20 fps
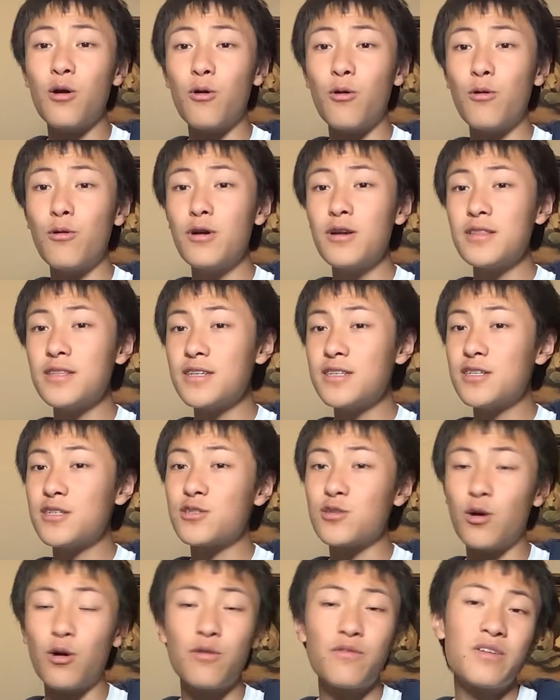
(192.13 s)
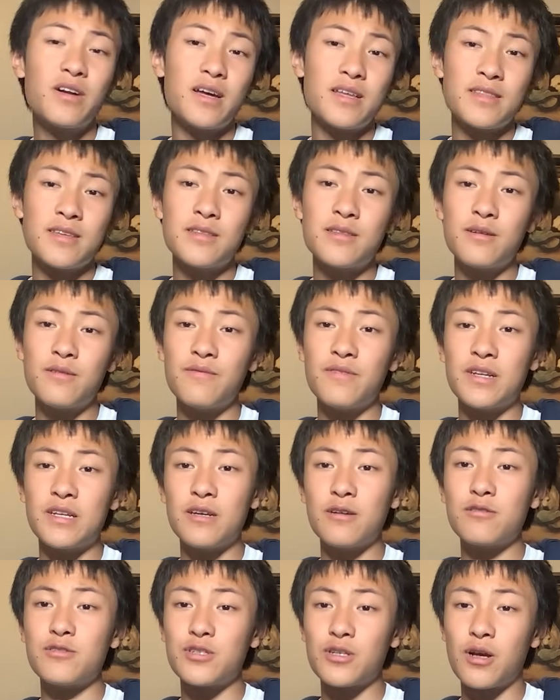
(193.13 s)
or they just over-edit their
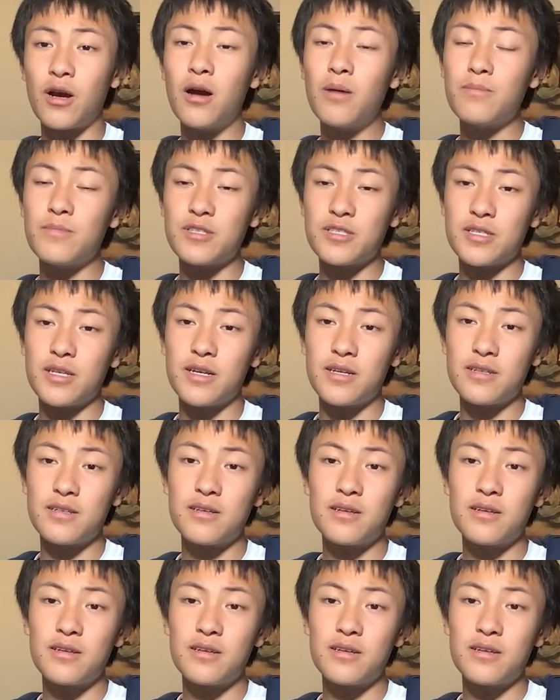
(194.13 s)
videos to compensate.